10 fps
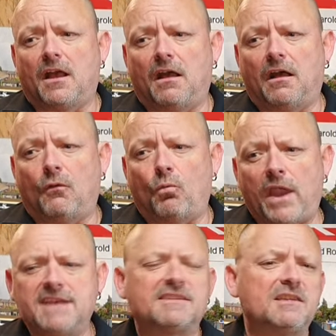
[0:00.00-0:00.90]
are
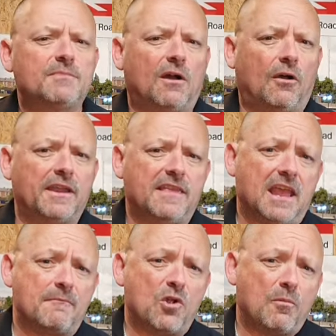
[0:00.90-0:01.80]
waiting behind
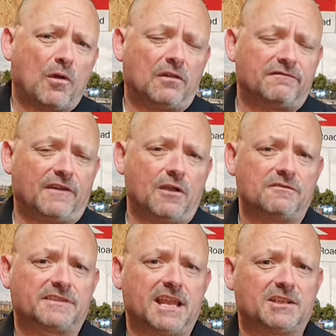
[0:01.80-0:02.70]
their mobile
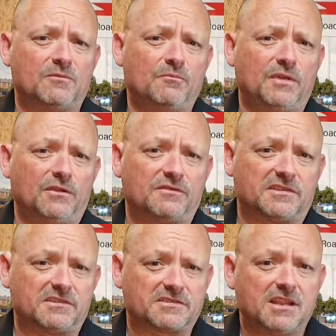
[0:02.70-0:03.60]
phones, their
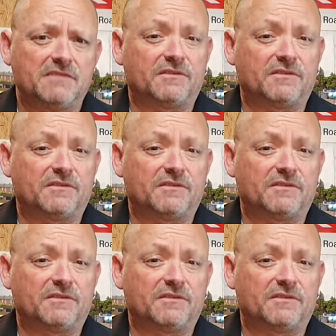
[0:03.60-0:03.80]
computers,